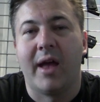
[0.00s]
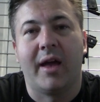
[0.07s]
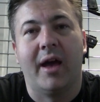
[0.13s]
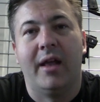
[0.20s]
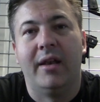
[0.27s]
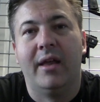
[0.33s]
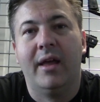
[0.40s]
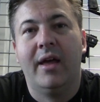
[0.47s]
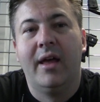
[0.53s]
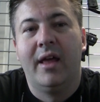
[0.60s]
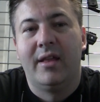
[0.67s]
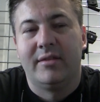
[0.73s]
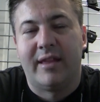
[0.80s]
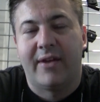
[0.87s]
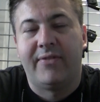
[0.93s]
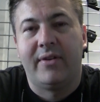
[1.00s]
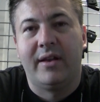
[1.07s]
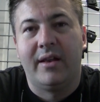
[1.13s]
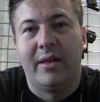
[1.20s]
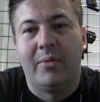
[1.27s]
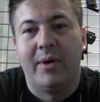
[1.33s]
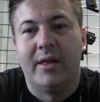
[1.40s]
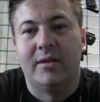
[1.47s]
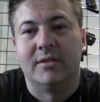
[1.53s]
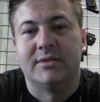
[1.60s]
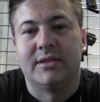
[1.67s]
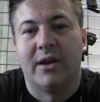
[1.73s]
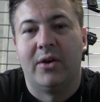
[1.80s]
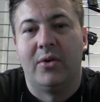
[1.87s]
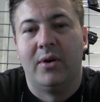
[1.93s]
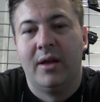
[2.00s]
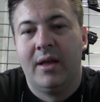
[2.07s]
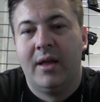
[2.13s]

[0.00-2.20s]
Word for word: a gun. Definitely will. So